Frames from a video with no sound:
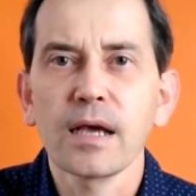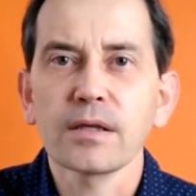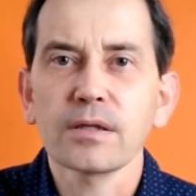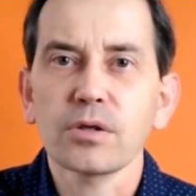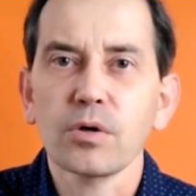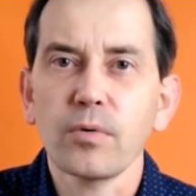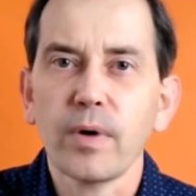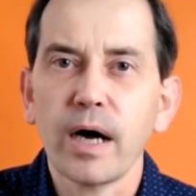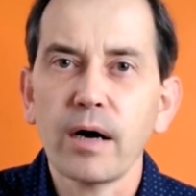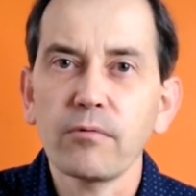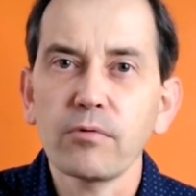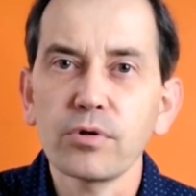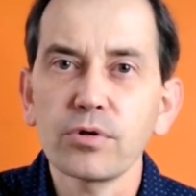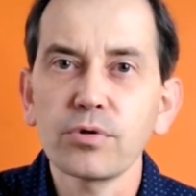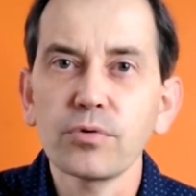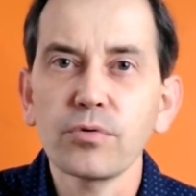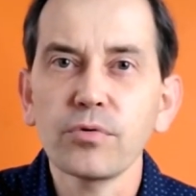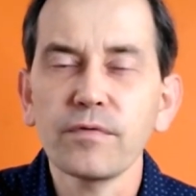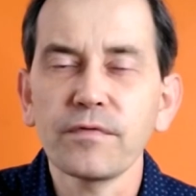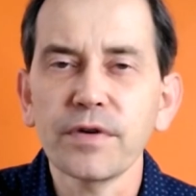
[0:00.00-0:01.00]
So I will
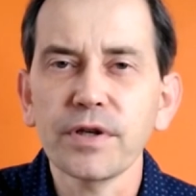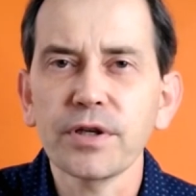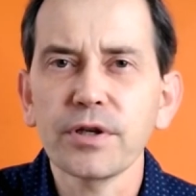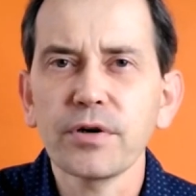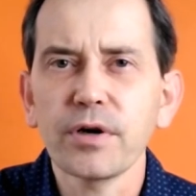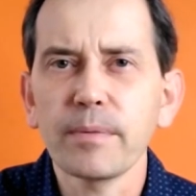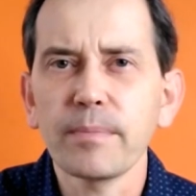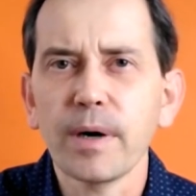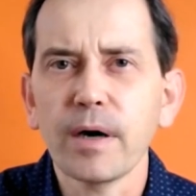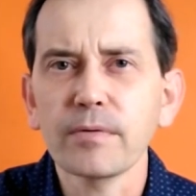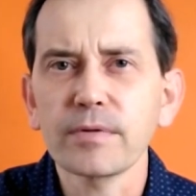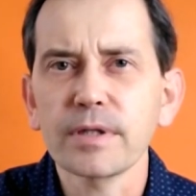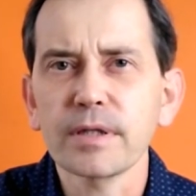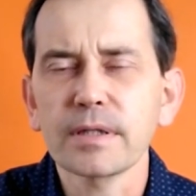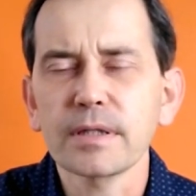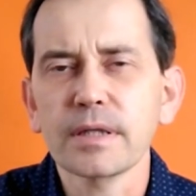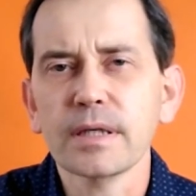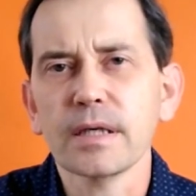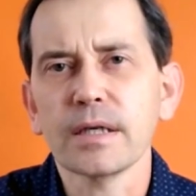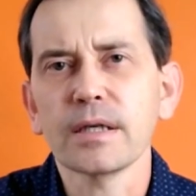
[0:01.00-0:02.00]
do video about
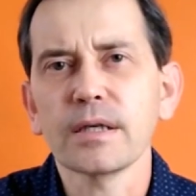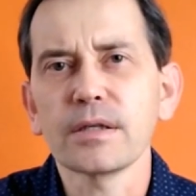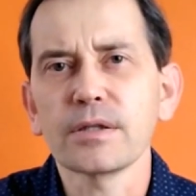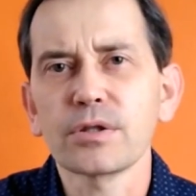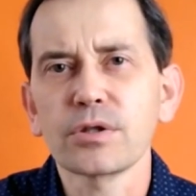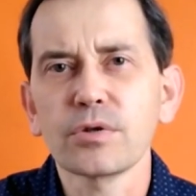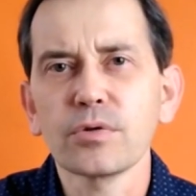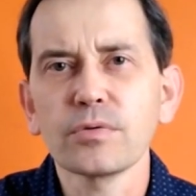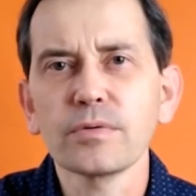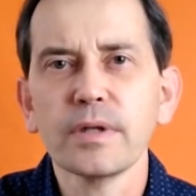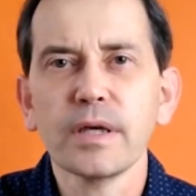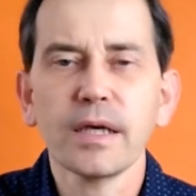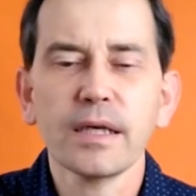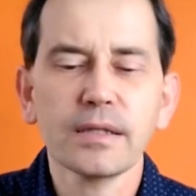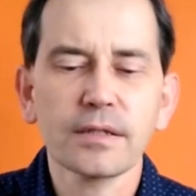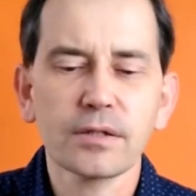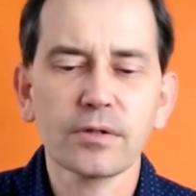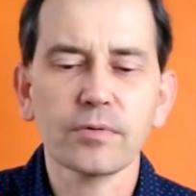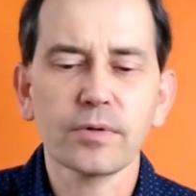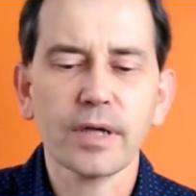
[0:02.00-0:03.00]
it uh, soon,
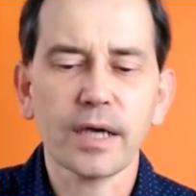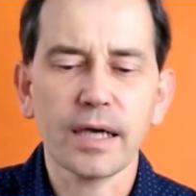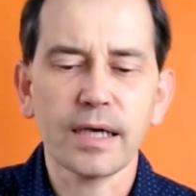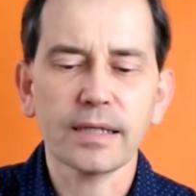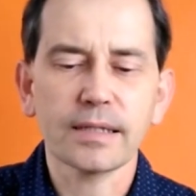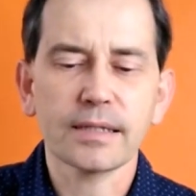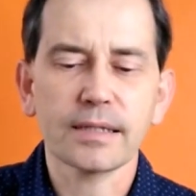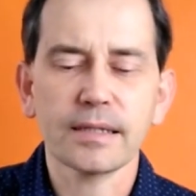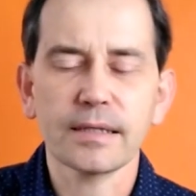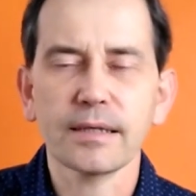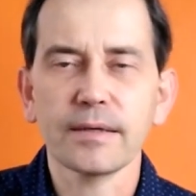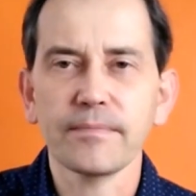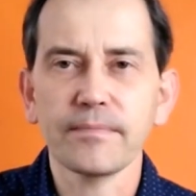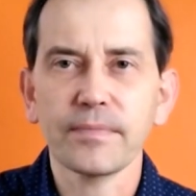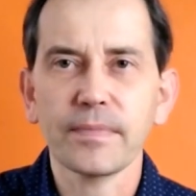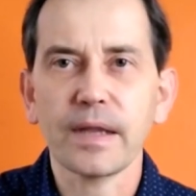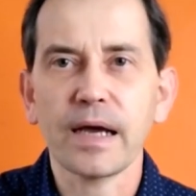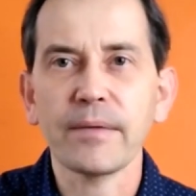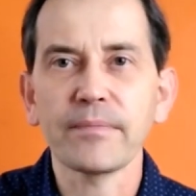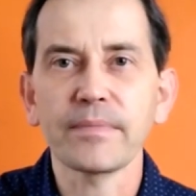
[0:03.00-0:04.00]
as soon as
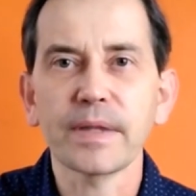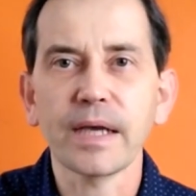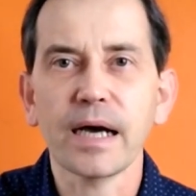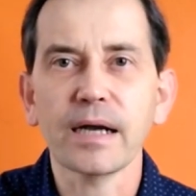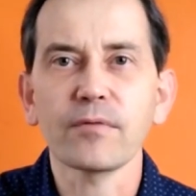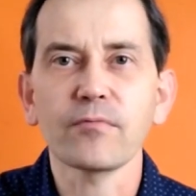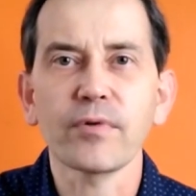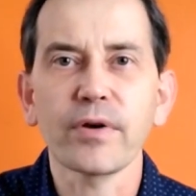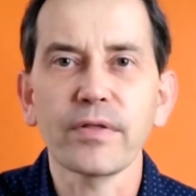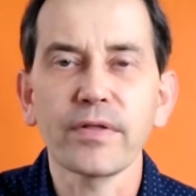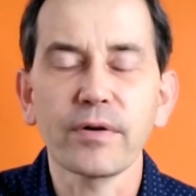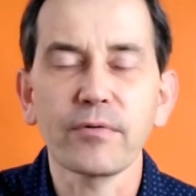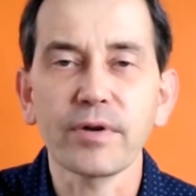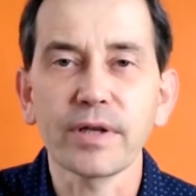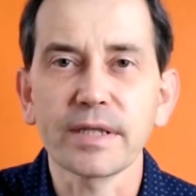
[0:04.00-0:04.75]
um, I'm done with the